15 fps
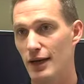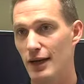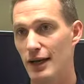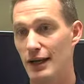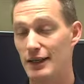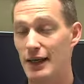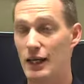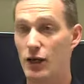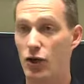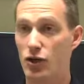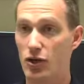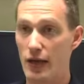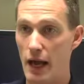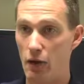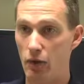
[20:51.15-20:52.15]
in getting a
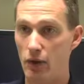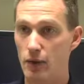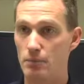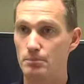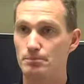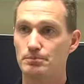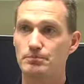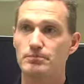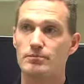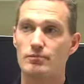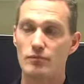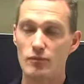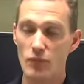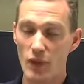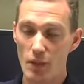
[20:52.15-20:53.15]
good outcome,
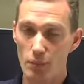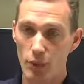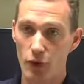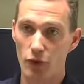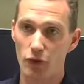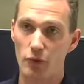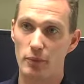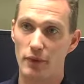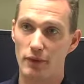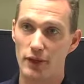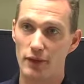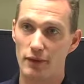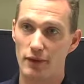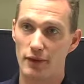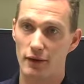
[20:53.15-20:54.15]
but
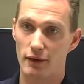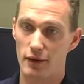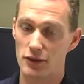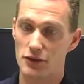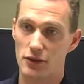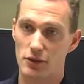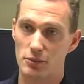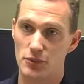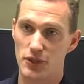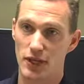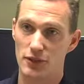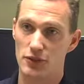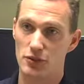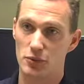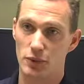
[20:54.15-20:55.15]
ultimately there are
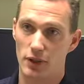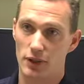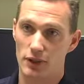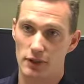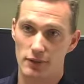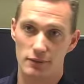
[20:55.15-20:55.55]
circumstances where,